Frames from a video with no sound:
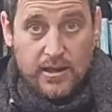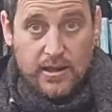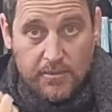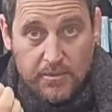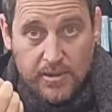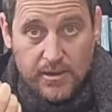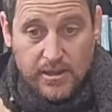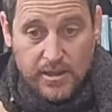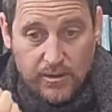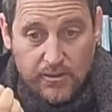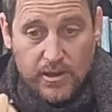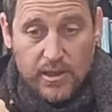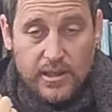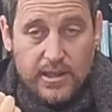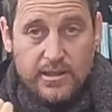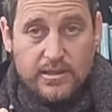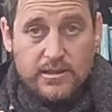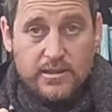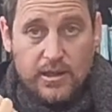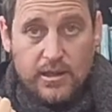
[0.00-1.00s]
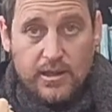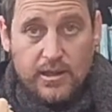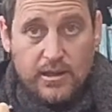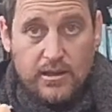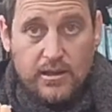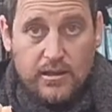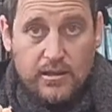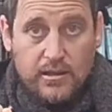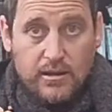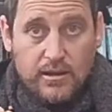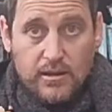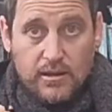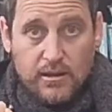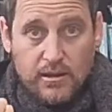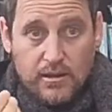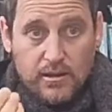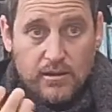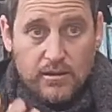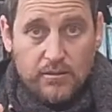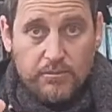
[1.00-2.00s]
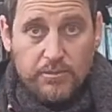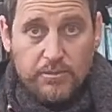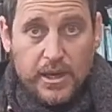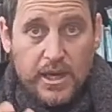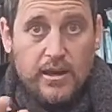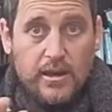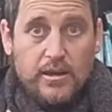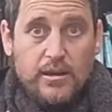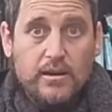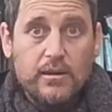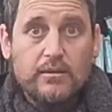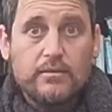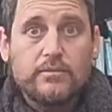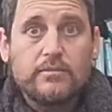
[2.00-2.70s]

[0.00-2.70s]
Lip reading: a materialistic being.